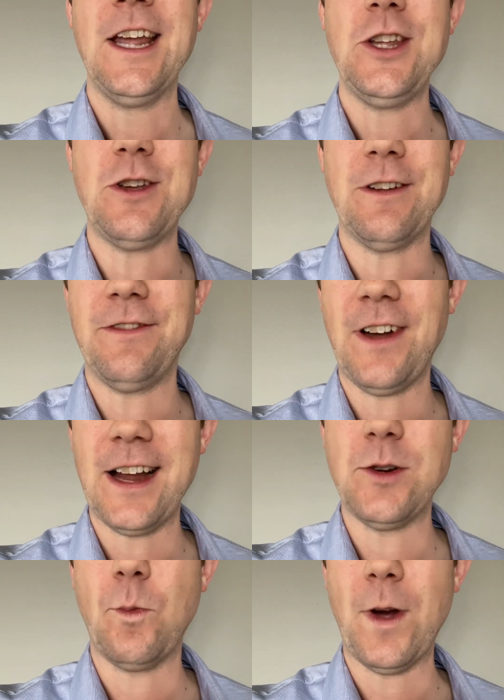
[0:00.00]
you can
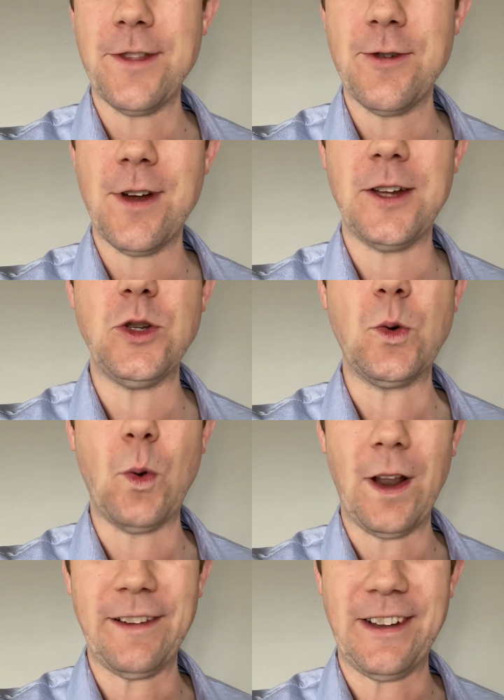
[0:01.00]
find whether or not you
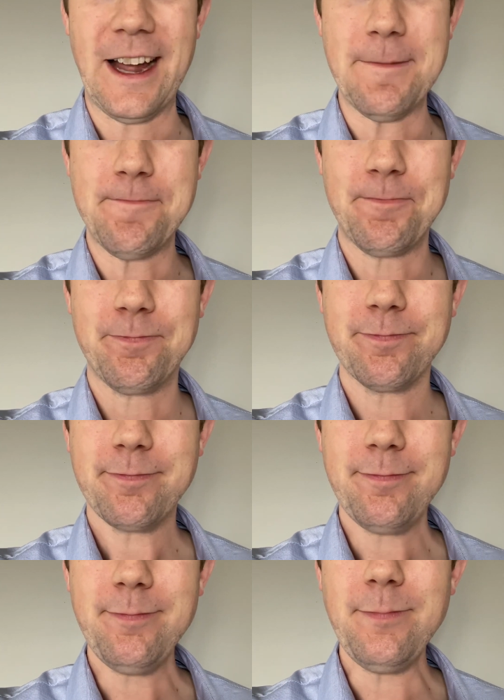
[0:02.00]
qualify.
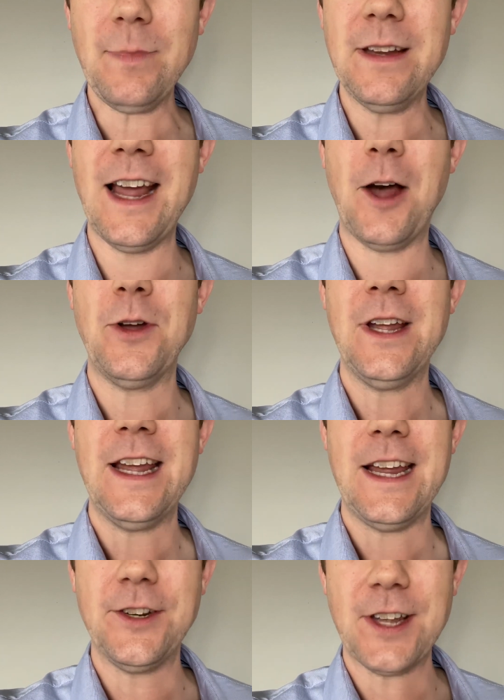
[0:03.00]
Now,
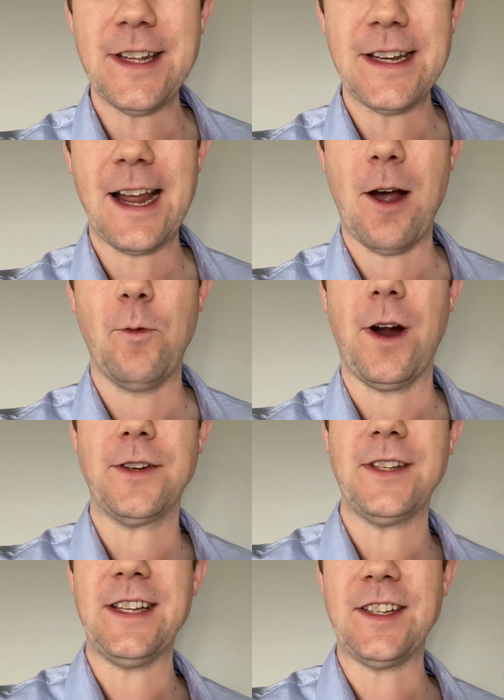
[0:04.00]
here's how the account
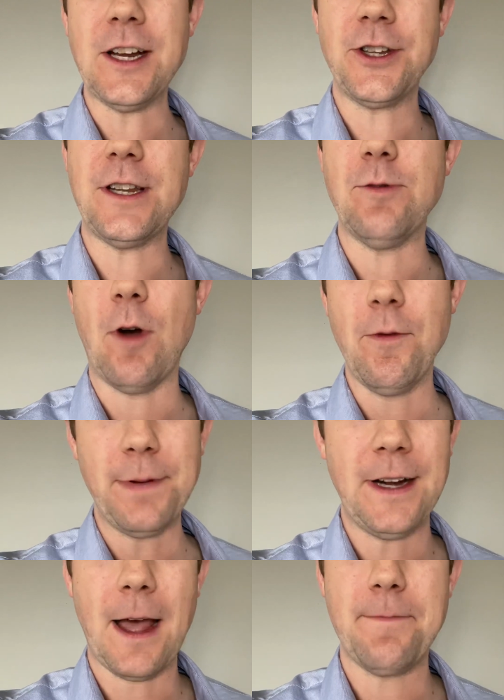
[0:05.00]
works. Essentially, you
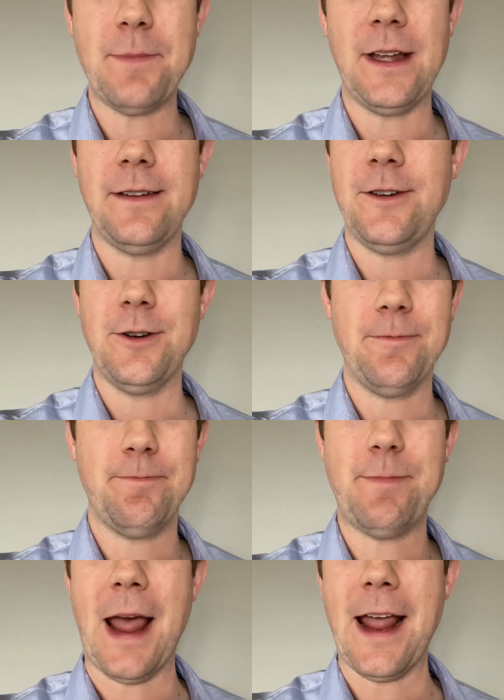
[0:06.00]
open it up at your
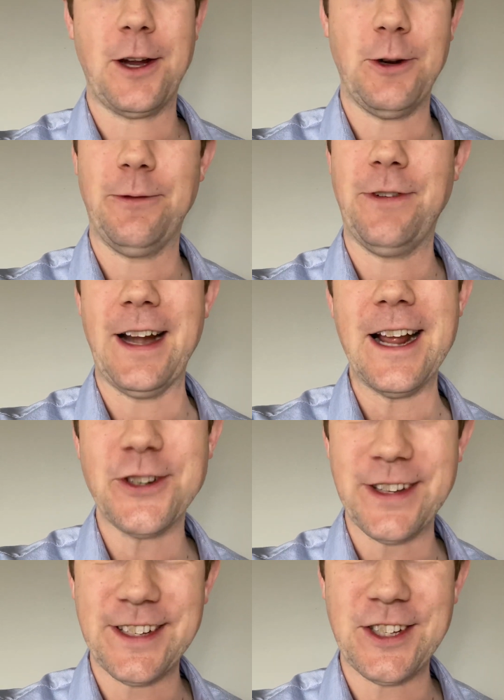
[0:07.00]
bank or
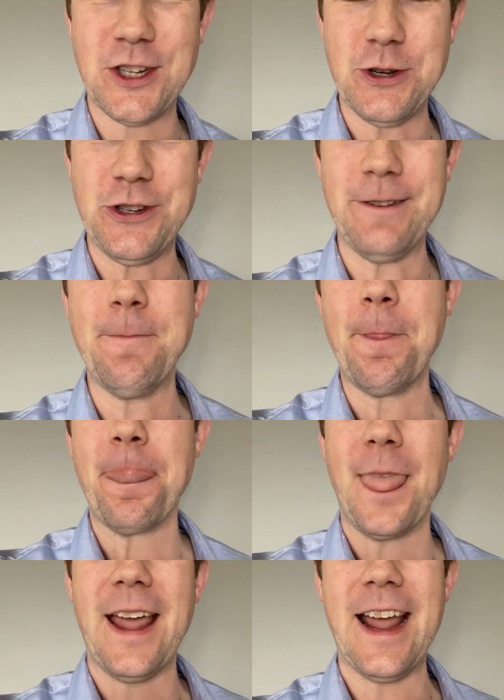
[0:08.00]
financial institution,
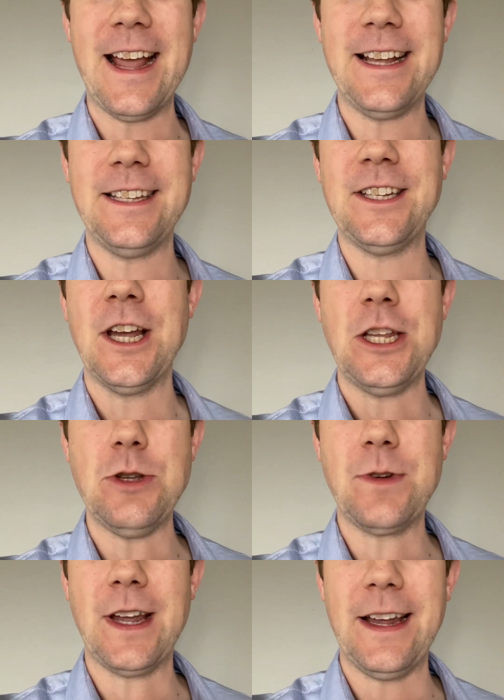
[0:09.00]
and
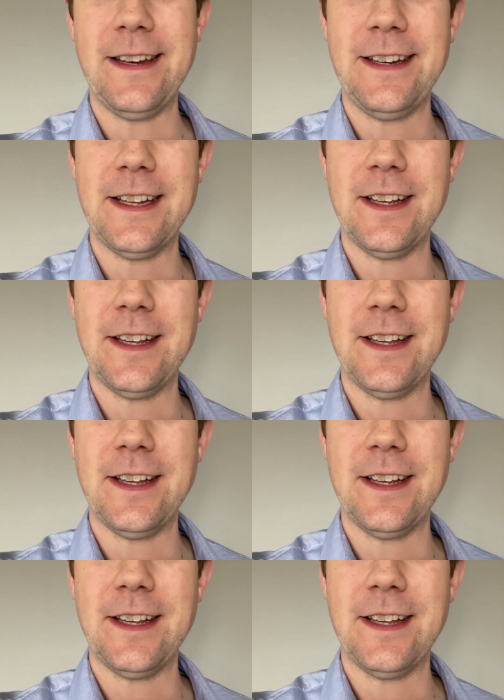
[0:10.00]
you can